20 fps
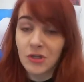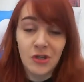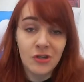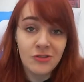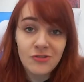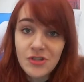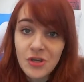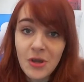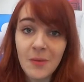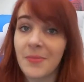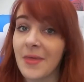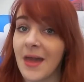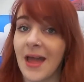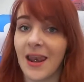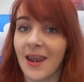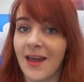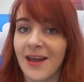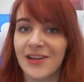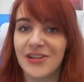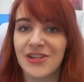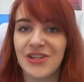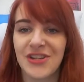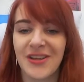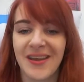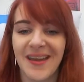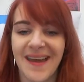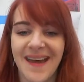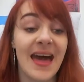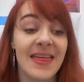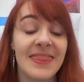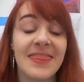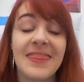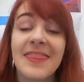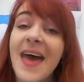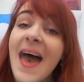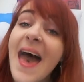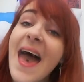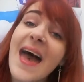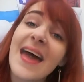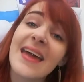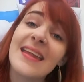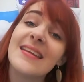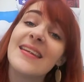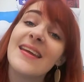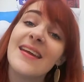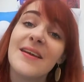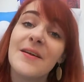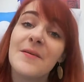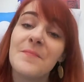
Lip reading: Good job there, Lush. And then